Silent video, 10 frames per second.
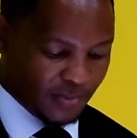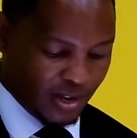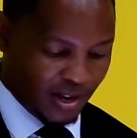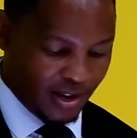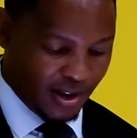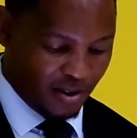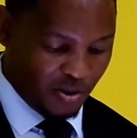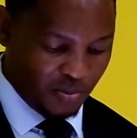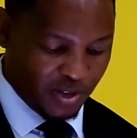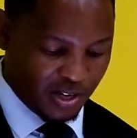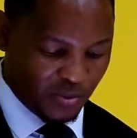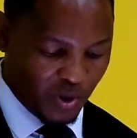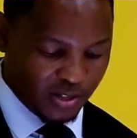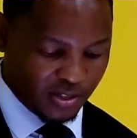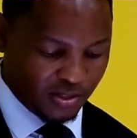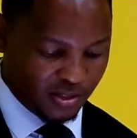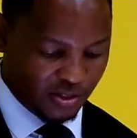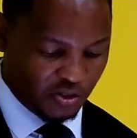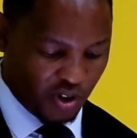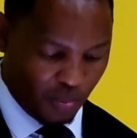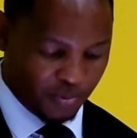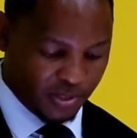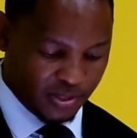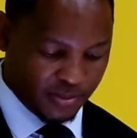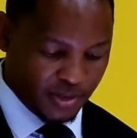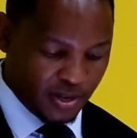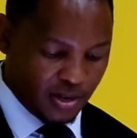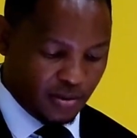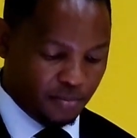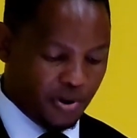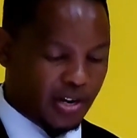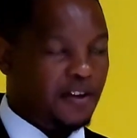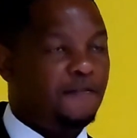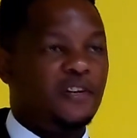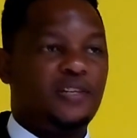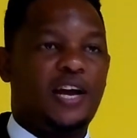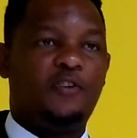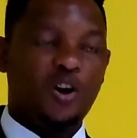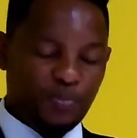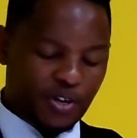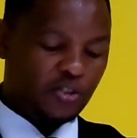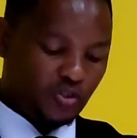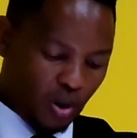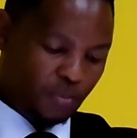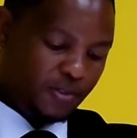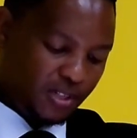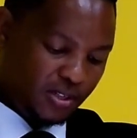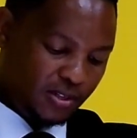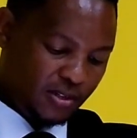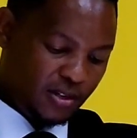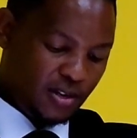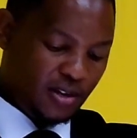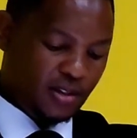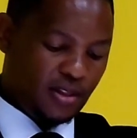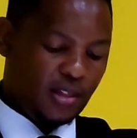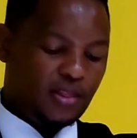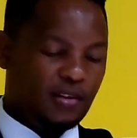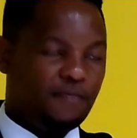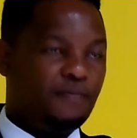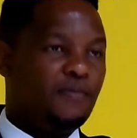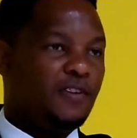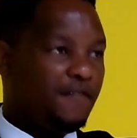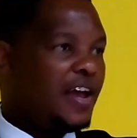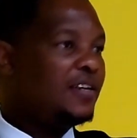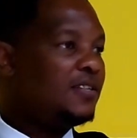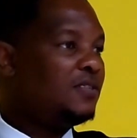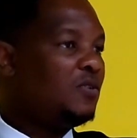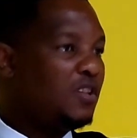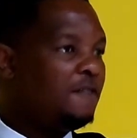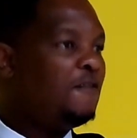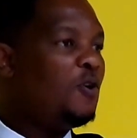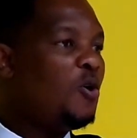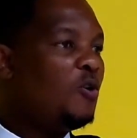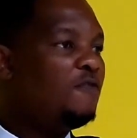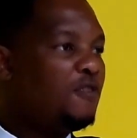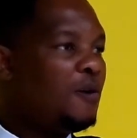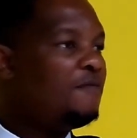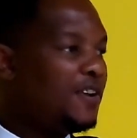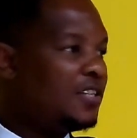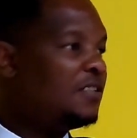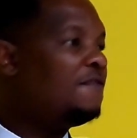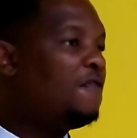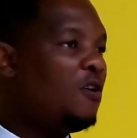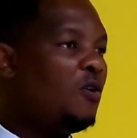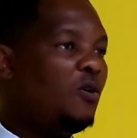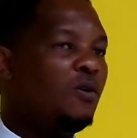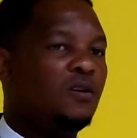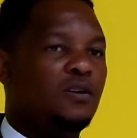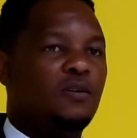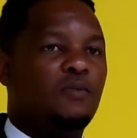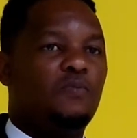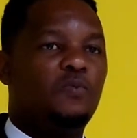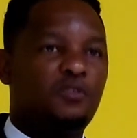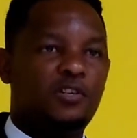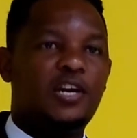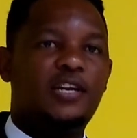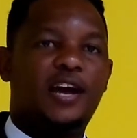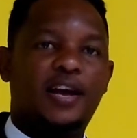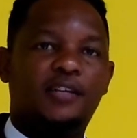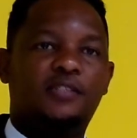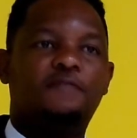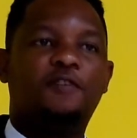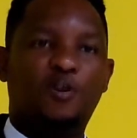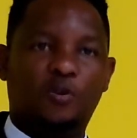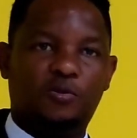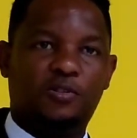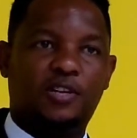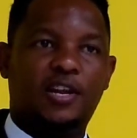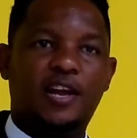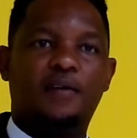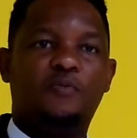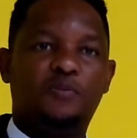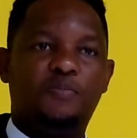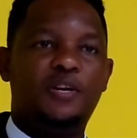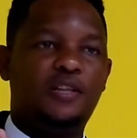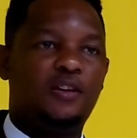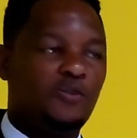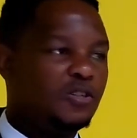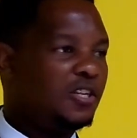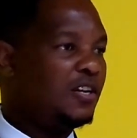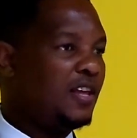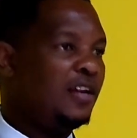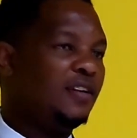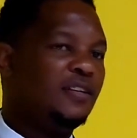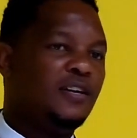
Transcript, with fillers: I uh, hope that it wasn't dropped, but if it had not been dropped, then the, the verse or the flow from verse 4 would read as follows. And here would be the logic then.